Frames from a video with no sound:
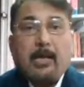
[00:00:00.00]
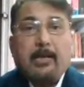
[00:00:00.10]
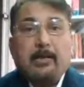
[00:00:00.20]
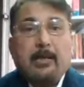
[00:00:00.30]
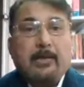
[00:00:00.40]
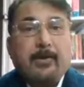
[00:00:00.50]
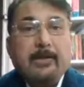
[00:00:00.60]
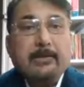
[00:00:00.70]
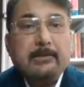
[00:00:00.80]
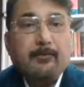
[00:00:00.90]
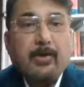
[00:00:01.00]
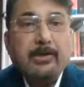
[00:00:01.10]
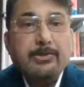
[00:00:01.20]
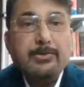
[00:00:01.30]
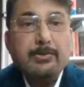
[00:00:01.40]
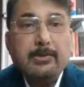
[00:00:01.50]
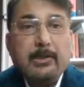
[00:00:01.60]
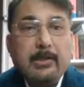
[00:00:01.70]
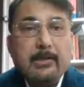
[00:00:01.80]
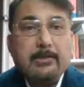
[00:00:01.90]
And I find that one issue
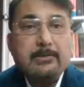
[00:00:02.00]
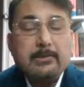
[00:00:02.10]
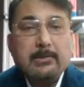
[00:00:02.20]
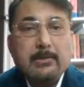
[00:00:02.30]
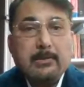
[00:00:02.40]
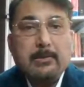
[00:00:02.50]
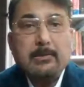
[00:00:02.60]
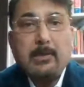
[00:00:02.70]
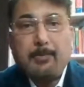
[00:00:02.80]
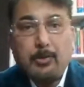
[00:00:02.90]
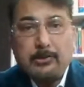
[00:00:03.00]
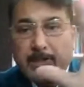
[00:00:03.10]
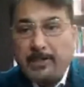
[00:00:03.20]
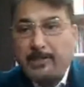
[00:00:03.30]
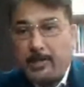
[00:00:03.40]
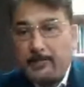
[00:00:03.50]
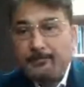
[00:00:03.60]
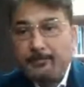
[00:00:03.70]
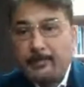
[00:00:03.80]
is about the data.